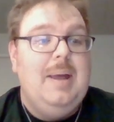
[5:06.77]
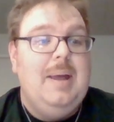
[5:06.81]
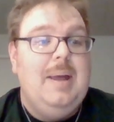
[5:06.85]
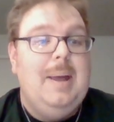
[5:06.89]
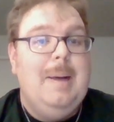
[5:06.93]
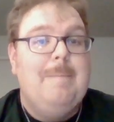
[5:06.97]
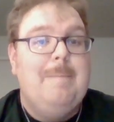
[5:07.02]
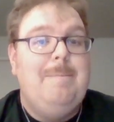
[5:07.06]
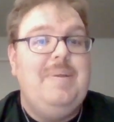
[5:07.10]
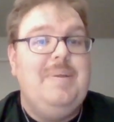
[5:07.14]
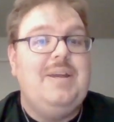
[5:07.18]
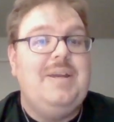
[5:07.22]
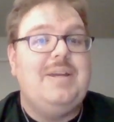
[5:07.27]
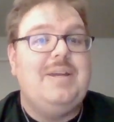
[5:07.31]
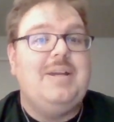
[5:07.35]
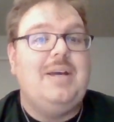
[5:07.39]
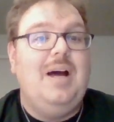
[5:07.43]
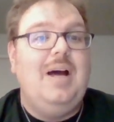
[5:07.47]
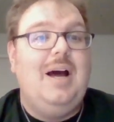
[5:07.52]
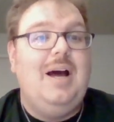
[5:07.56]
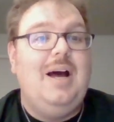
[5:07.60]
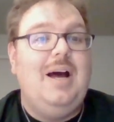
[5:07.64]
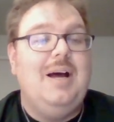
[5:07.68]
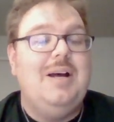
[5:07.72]

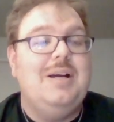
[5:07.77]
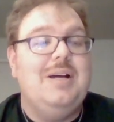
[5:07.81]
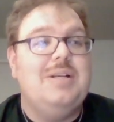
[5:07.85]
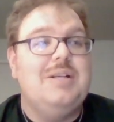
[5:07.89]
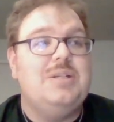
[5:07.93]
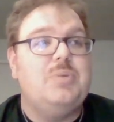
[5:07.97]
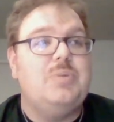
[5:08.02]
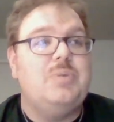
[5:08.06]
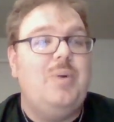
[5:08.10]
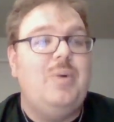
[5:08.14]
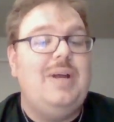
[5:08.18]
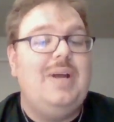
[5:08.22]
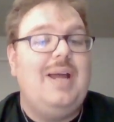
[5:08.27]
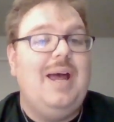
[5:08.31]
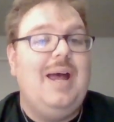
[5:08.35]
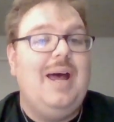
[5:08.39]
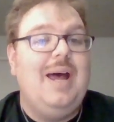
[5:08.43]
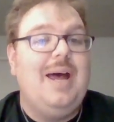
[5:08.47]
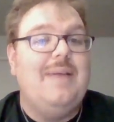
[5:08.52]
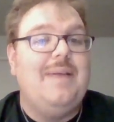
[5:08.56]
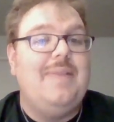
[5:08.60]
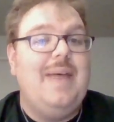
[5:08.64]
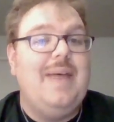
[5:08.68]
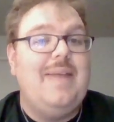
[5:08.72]
because we
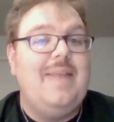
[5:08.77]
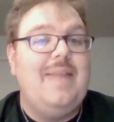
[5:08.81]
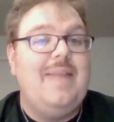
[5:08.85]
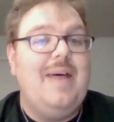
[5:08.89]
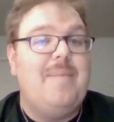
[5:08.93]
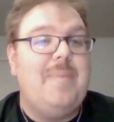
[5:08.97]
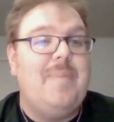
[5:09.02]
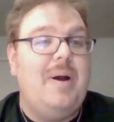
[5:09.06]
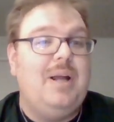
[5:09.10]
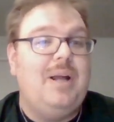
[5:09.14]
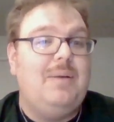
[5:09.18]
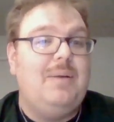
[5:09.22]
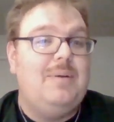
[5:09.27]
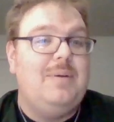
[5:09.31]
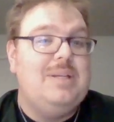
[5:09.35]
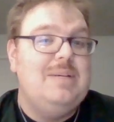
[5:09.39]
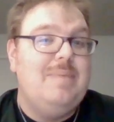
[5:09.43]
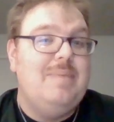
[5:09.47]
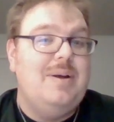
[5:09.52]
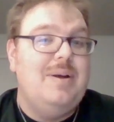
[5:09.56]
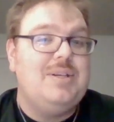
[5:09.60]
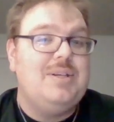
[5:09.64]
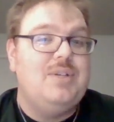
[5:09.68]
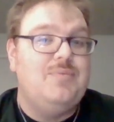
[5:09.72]
have they, they apparently see a
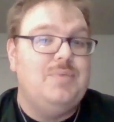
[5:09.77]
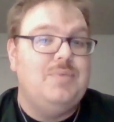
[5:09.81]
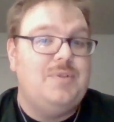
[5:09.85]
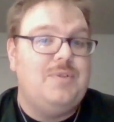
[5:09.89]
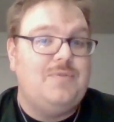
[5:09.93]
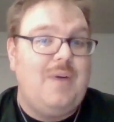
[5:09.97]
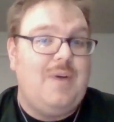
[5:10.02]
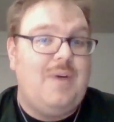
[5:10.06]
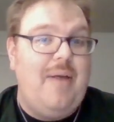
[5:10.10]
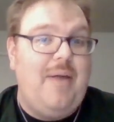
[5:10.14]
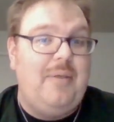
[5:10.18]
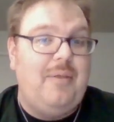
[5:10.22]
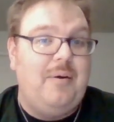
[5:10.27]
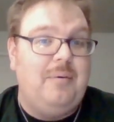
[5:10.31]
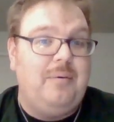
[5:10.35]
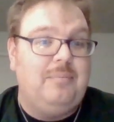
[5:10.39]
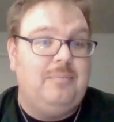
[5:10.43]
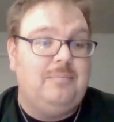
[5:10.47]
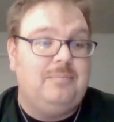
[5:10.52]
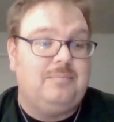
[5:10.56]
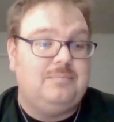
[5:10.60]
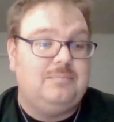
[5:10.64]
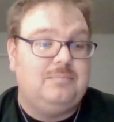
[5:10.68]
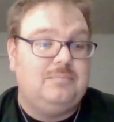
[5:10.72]
message from his father.
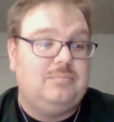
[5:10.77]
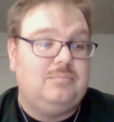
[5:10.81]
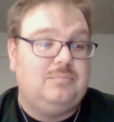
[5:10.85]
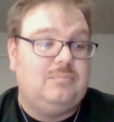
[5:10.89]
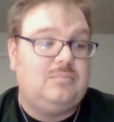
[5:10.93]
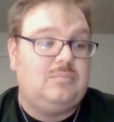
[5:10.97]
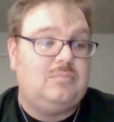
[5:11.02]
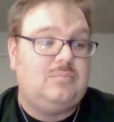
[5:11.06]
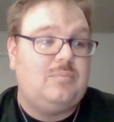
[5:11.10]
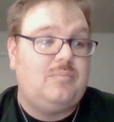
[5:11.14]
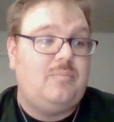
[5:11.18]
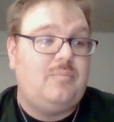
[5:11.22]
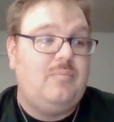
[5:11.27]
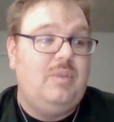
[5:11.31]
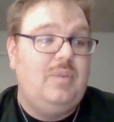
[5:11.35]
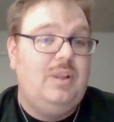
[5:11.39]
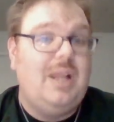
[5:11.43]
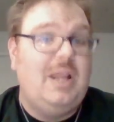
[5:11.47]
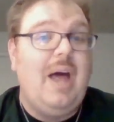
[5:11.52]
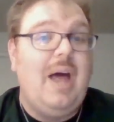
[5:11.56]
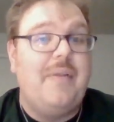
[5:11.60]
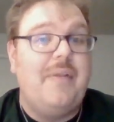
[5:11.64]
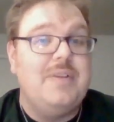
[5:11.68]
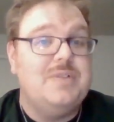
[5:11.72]

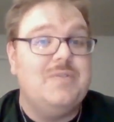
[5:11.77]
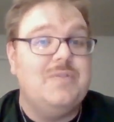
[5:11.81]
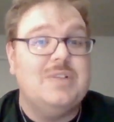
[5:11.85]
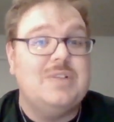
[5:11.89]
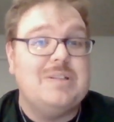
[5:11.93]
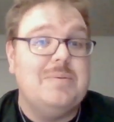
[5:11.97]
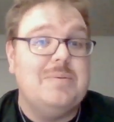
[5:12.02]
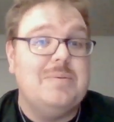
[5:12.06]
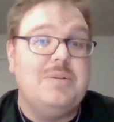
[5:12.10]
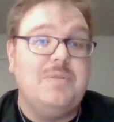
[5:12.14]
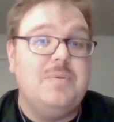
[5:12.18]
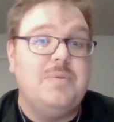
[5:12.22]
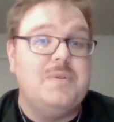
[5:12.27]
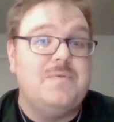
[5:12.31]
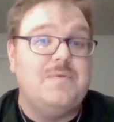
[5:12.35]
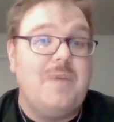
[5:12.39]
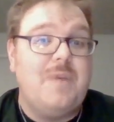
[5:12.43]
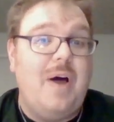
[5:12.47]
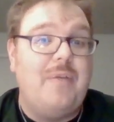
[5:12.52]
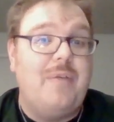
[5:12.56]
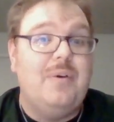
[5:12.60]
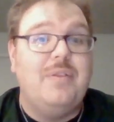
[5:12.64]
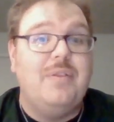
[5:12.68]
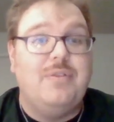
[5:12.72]
Now this is the first time he's heard from his
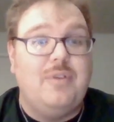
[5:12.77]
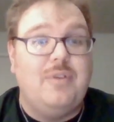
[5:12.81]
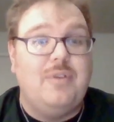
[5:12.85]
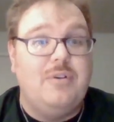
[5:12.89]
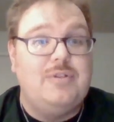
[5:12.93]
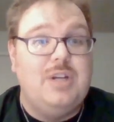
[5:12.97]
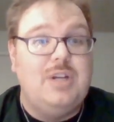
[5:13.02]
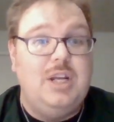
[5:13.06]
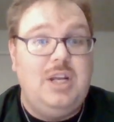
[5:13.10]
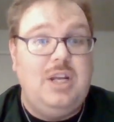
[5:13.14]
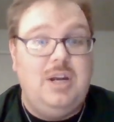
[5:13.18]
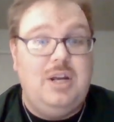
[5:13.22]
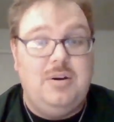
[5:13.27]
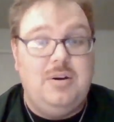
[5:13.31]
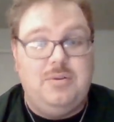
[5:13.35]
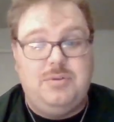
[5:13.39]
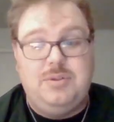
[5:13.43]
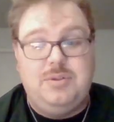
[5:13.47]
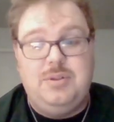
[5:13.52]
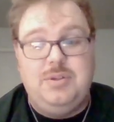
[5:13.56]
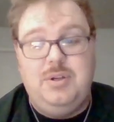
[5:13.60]
father in 13 years